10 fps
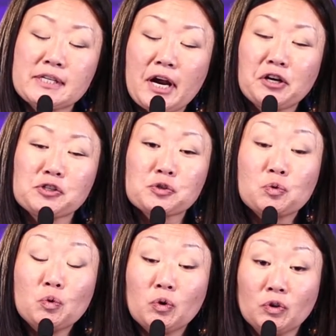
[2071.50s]

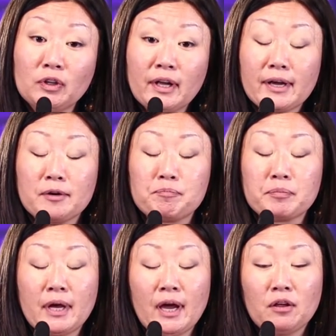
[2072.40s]
school,
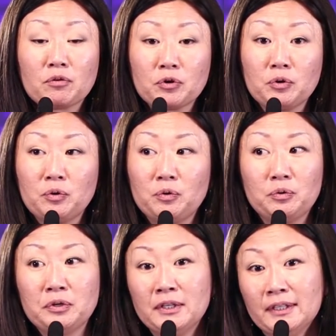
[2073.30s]
K
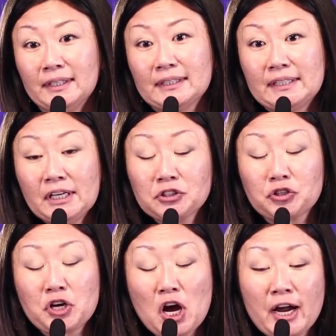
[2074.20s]
through 6
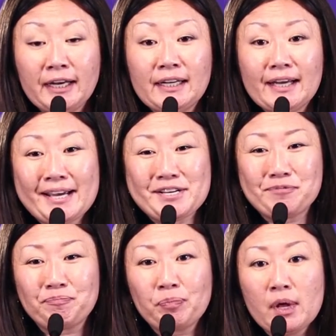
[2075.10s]
or
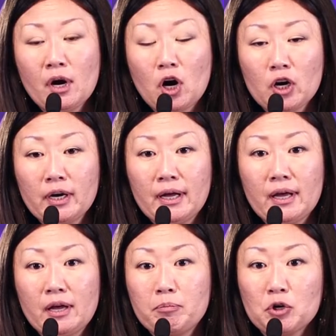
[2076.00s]
9, art
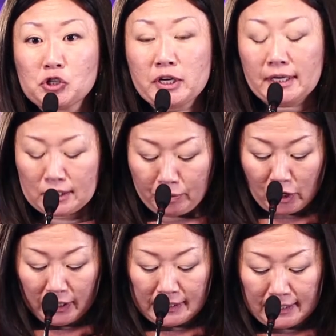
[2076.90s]
immersion
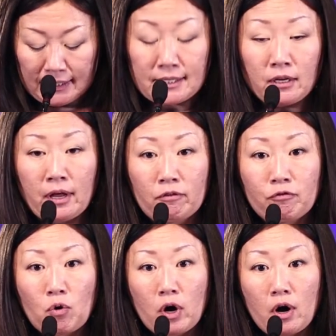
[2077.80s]
experiences. And then
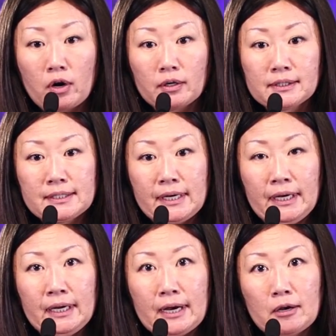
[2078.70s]
for our
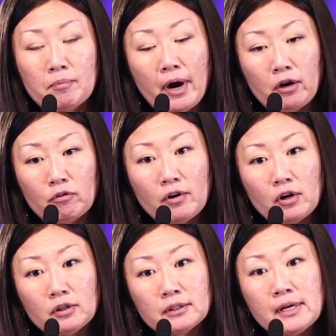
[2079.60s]
city, Idaho
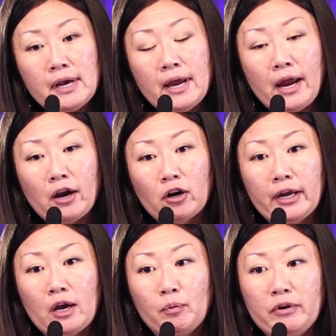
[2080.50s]
Falls
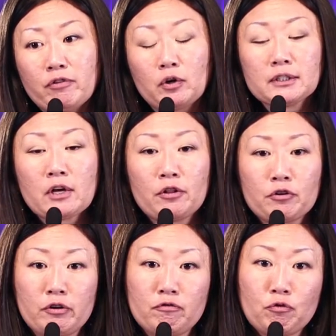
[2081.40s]
area, we focus on
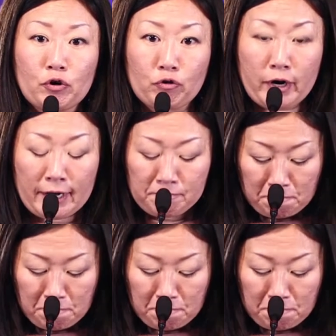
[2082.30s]
3rd and 4th grade.